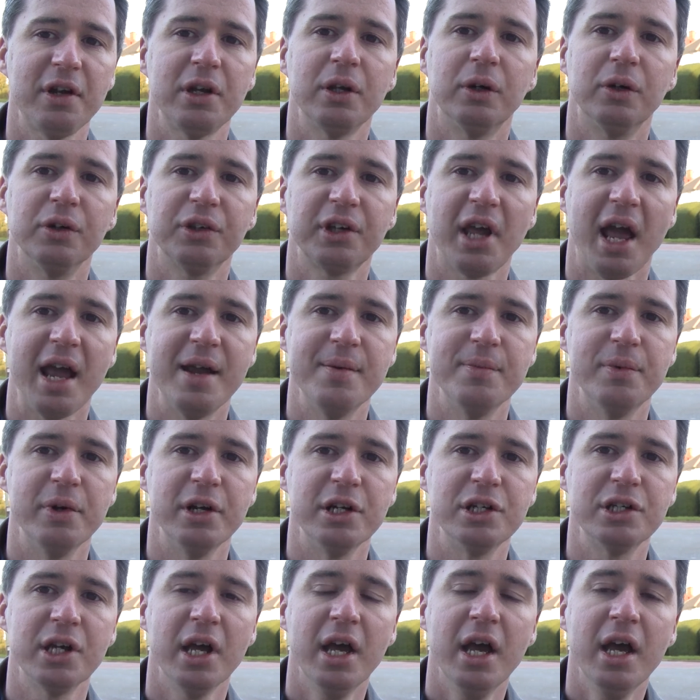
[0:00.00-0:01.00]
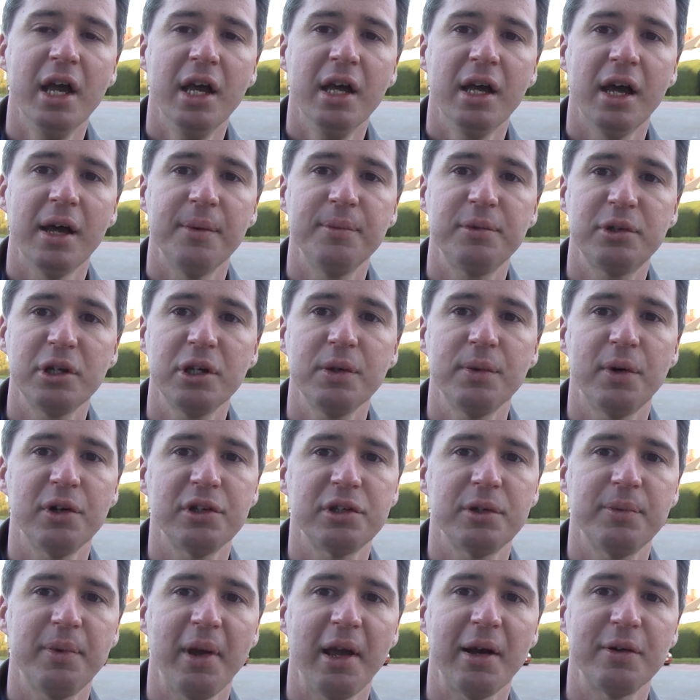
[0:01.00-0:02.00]
in North Cambridge do
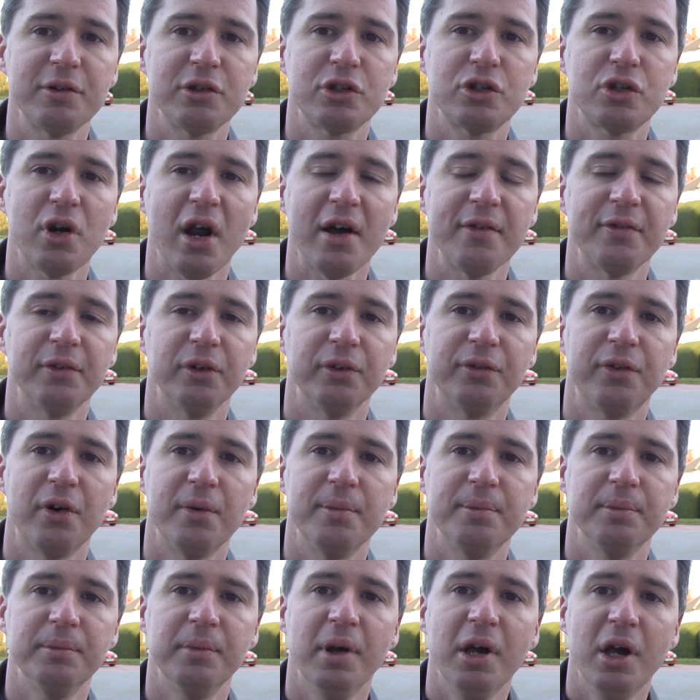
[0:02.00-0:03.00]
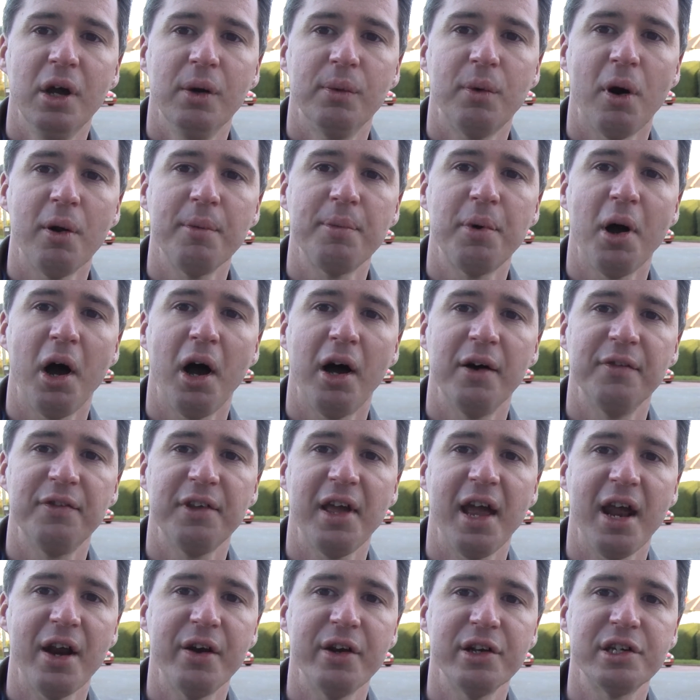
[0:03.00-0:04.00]
want to be able to travel from one part of
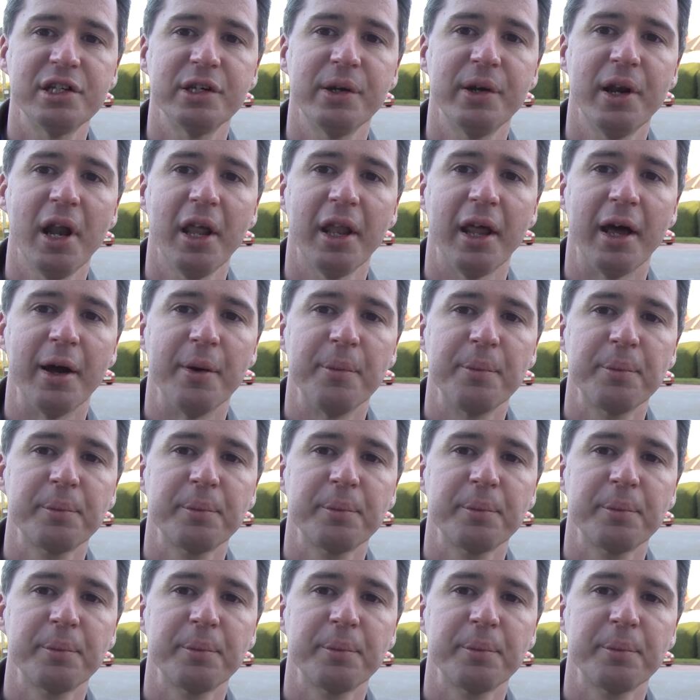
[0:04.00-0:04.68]
the area to another.